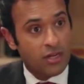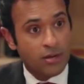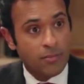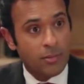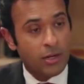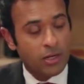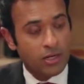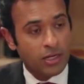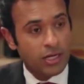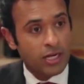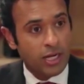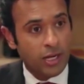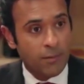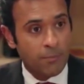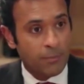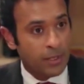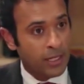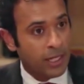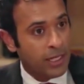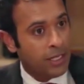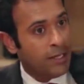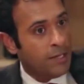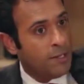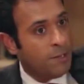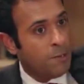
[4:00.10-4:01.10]
an American
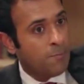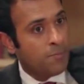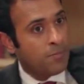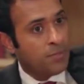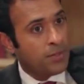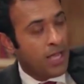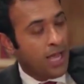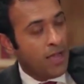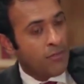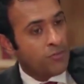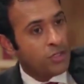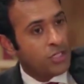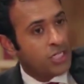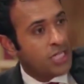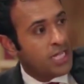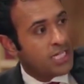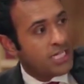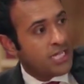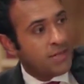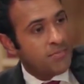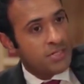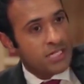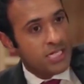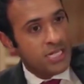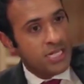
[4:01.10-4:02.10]
company. After
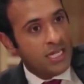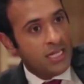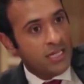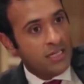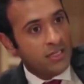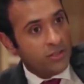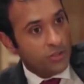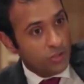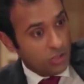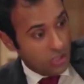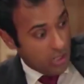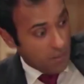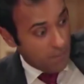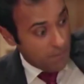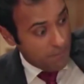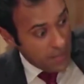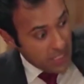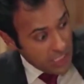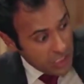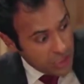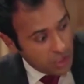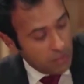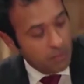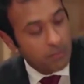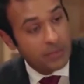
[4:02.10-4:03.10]
TSMC, there's like a
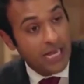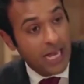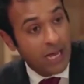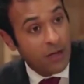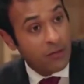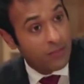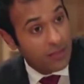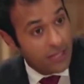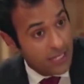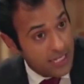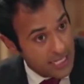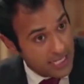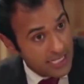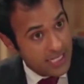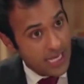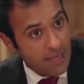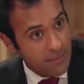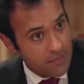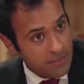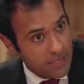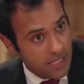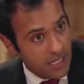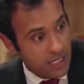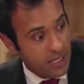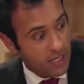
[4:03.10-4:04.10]
big jump down. Then it's
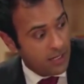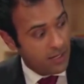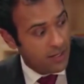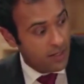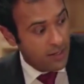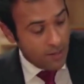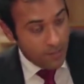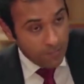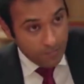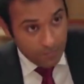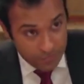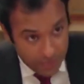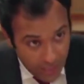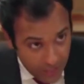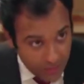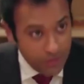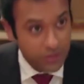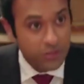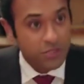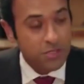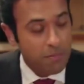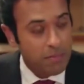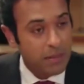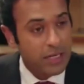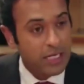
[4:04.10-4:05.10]
Samsung. Then
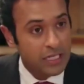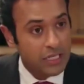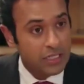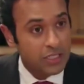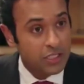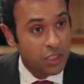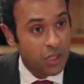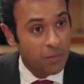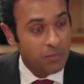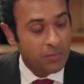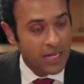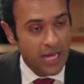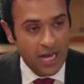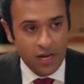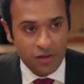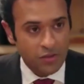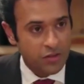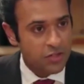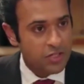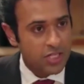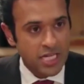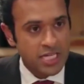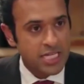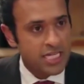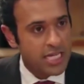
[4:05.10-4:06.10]
there's a big jump down.
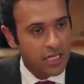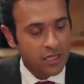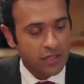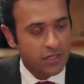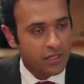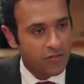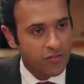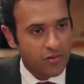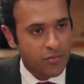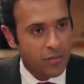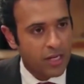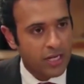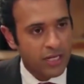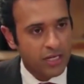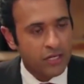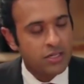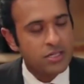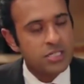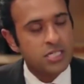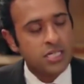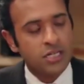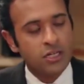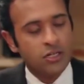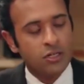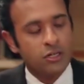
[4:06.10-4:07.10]
There's Intel and everybody
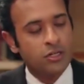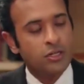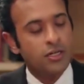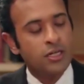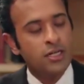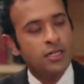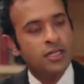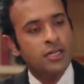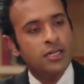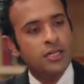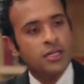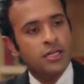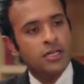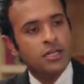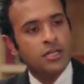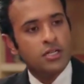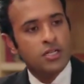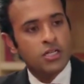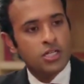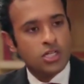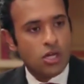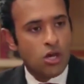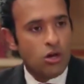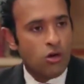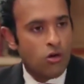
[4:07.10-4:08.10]
else here.
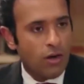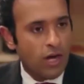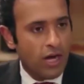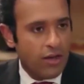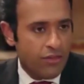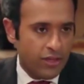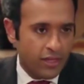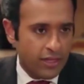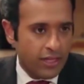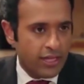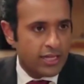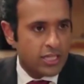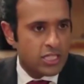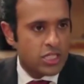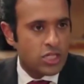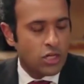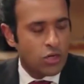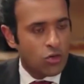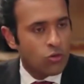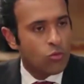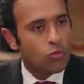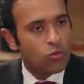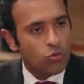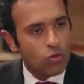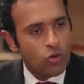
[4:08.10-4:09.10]
So I think that it's
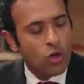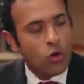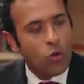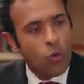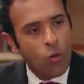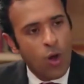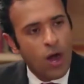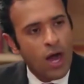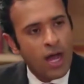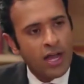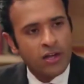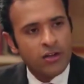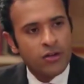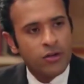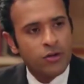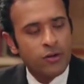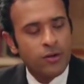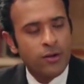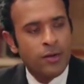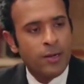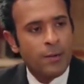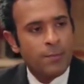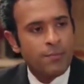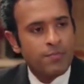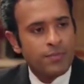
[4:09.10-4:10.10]
going to
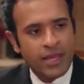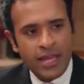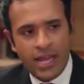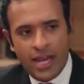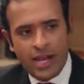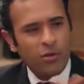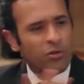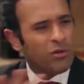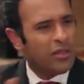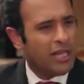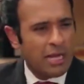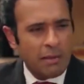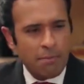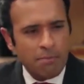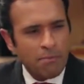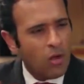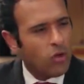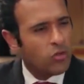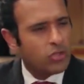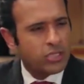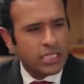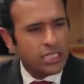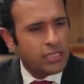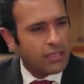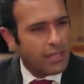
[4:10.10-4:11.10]
require and I don't like
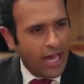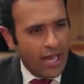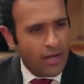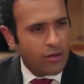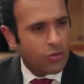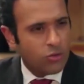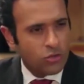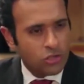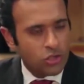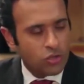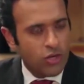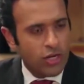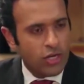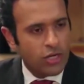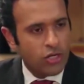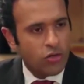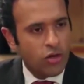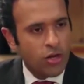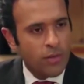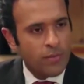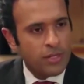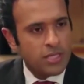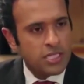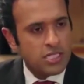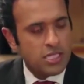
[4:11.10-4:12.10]
multilateral trade
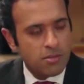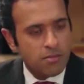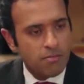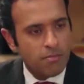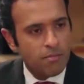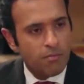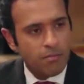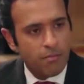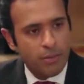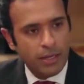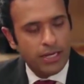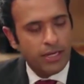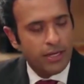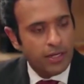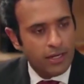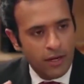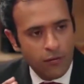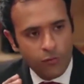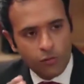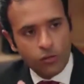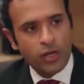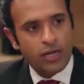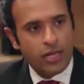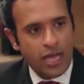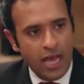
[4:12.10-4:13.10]
agreements, but
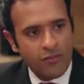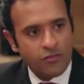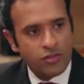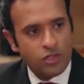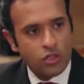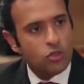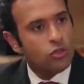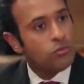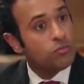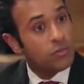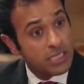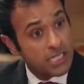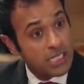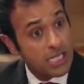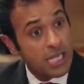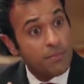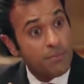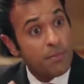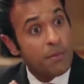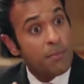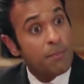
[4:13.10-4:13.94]
if we're going to have to do them, let's keep